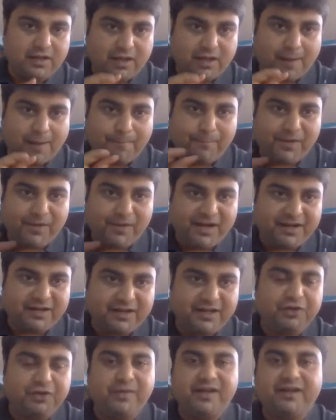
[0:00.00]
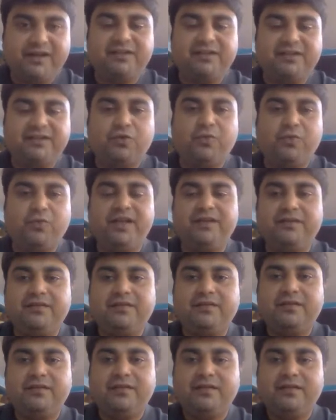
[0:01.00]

completely dominate the queen,